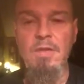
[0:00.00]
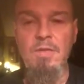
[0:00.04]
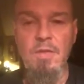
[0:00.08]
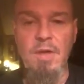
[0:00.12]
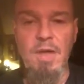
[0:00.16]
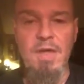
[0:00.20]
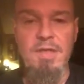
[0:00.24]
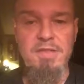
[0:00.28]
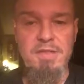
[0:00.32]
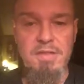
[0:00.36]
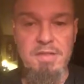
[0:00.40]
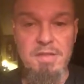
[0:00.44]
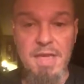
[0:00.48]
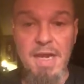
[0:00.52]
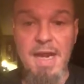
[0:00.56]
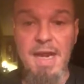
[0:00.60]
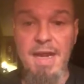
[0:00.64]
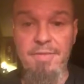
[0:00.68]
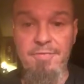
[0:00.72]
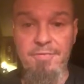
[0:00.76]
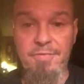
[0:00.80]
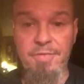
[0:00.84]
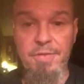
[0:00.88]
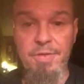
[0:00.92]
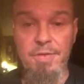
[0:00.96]
Christ
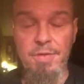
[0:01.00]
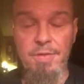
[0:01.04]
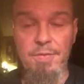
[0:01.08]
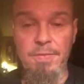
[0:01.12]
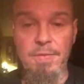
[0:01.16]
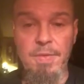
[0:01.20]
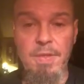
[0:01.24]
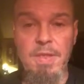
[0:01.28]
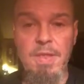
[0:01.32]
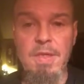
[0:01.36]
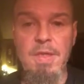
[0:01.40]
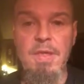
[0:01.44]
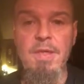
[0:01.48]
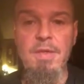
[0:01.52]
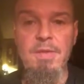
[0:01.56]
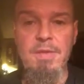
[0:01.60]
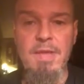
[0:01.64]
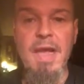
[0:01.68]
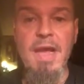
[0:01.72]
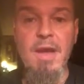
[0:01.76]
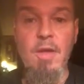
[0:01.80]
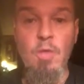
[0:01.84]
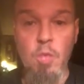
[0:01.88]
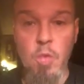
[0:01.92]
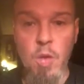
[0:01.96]
died for you.
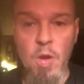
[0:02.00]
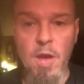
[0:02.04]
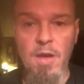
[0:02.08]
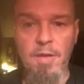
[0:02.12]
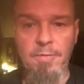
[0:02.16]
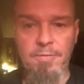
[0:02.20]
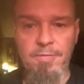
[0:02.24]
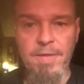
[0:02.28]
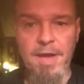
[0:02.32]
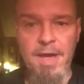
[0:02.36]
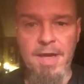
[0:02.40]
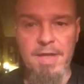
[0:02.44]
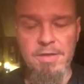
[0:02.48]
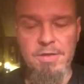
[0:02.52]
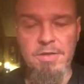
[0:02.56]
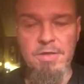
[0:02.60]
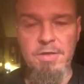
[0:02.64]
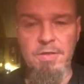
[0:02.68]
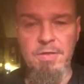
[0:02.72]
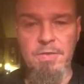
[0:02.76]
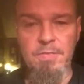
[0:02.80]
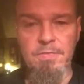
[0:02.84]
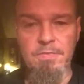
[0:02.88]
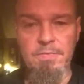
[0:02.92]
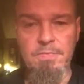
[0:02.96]
That qualifies
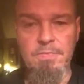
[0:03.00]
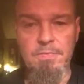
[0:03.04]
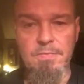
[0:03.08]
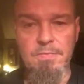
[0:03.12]
you.